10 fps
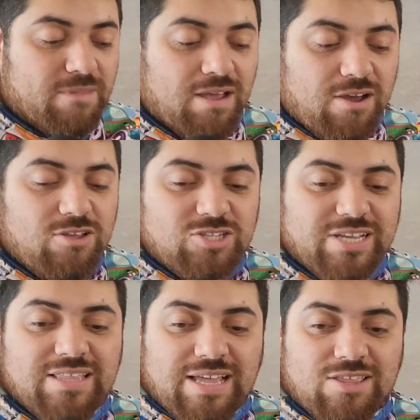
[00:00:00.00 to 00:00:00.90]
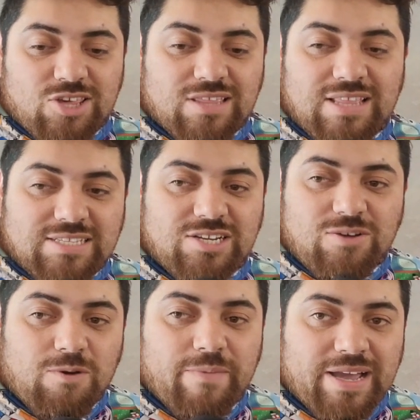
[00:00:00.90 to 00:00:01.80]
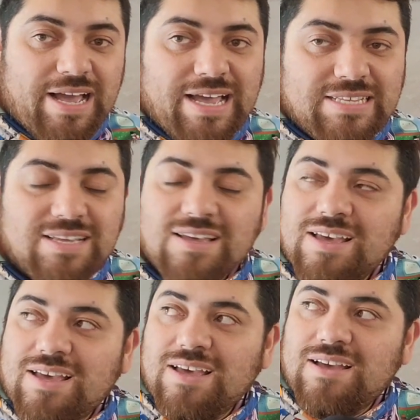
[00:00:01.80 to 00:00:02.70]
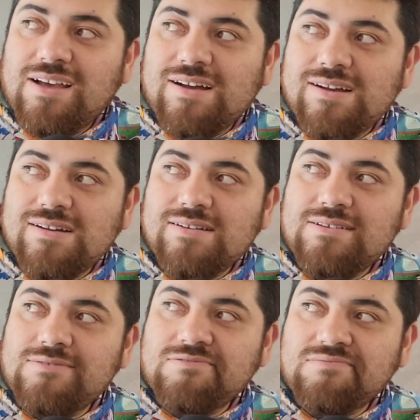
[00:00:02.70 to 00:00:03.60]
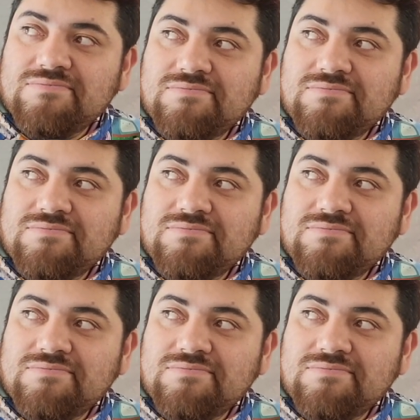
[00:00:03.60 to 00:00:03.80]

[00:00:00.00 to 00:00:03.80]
how you say that shit, Latino moment, guys. Um,